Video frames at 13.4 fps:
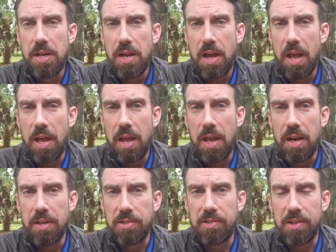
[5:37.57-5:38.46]

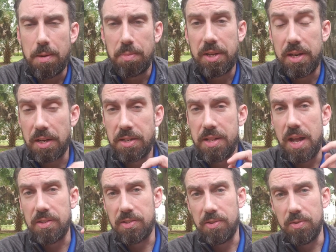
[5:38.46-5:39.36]
I'm connecting
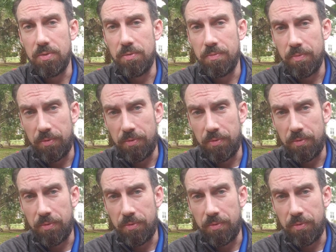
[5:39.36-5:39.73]
that to